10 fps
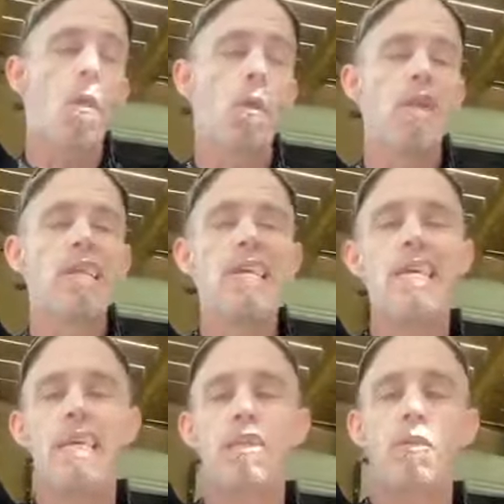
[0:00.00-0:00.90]
will
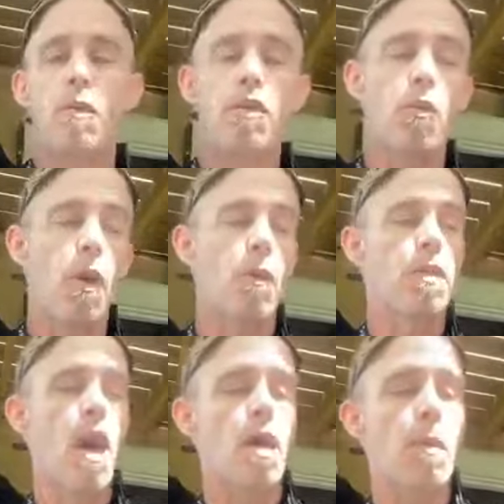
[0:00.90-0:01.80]
lead into a story we'll
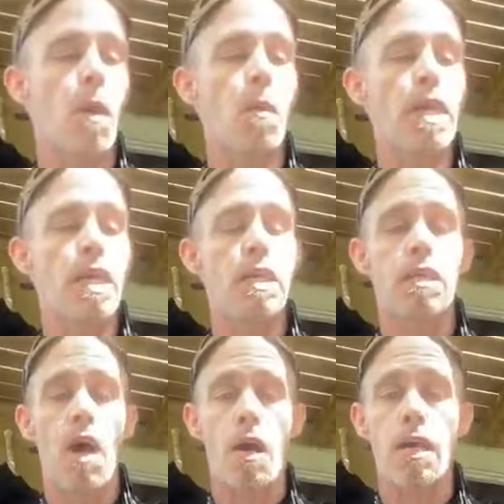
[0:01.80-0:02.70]
talk about when we get
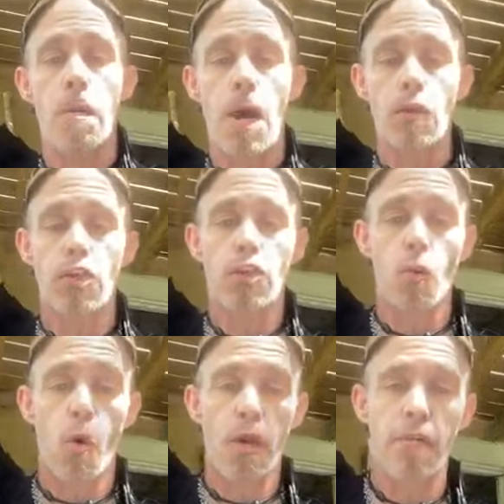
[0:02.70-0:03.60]
into talking about
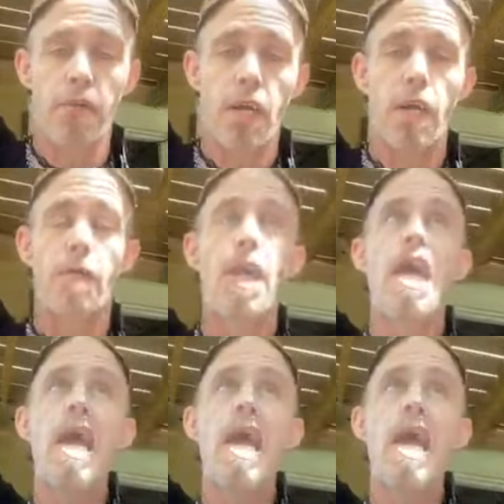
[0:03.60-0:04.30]
Storyville